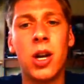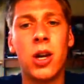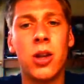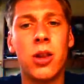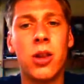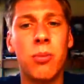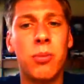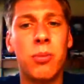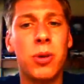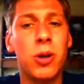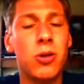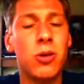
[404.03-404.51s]

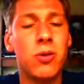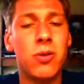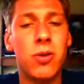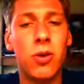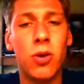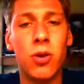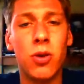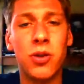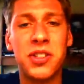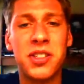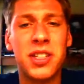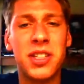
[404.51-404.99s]
The
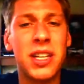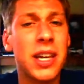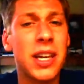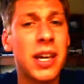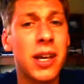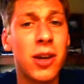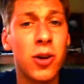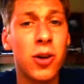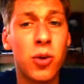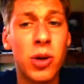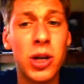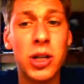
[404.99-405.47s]
beautiful
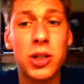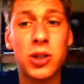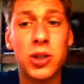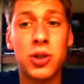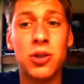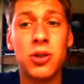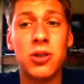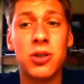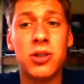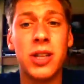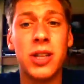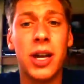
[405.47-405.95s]
singing
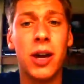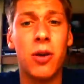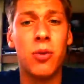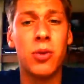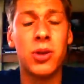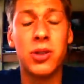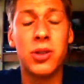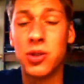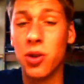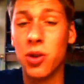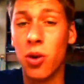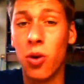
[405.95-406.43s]
creatures that
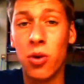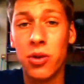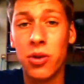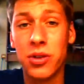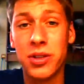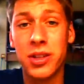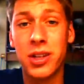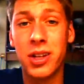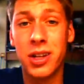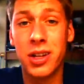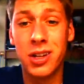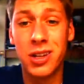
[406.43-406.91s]

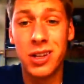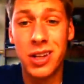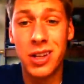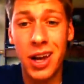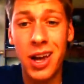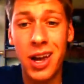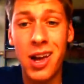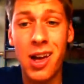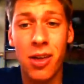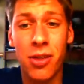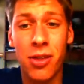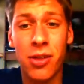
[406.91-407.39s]
result in
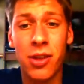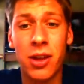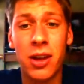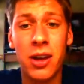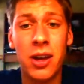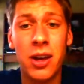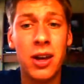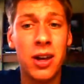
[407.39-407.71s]
death.